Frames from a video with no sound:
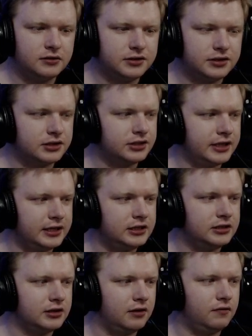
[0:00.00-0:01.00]
and
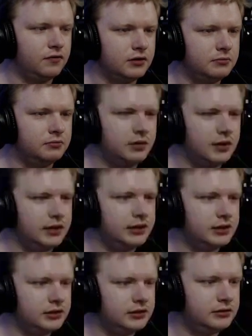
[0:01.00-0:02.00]
stages of
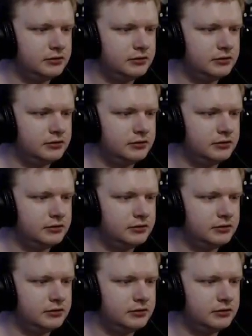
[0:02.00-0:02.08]
completion.